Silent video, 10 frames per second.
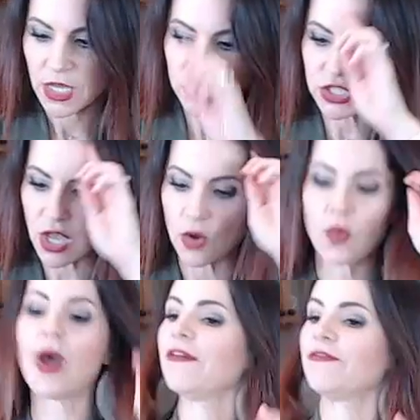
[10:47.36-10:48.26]

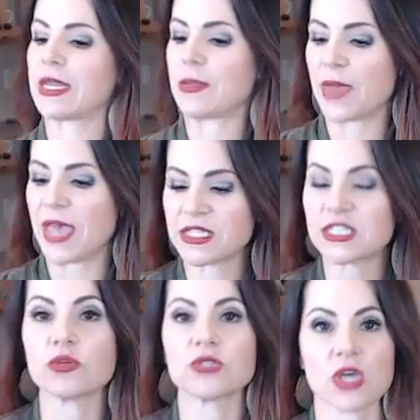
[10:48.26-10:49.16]
So I've got a
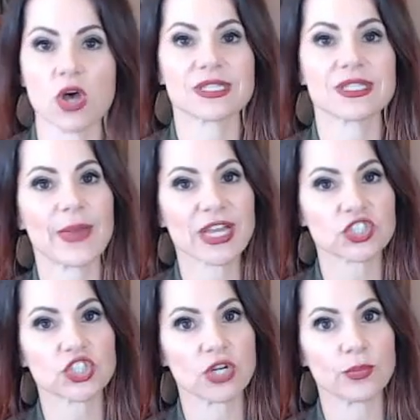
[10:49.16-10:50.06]
pesto sauce that I'm
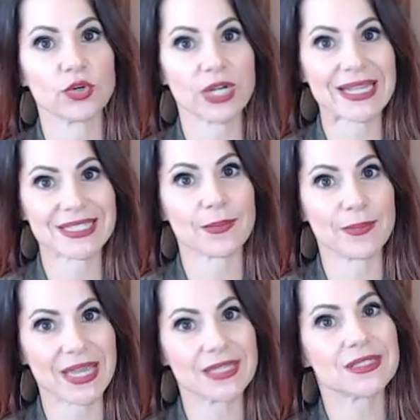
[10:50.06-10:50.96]
actually going to put as the
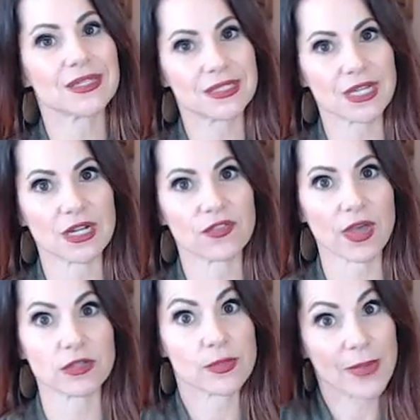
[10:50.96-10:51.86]
base instead of
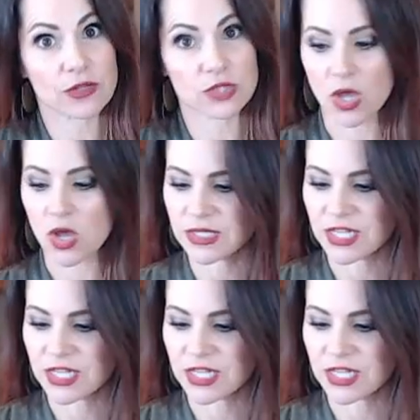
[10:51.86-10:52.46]
a tomato sauce.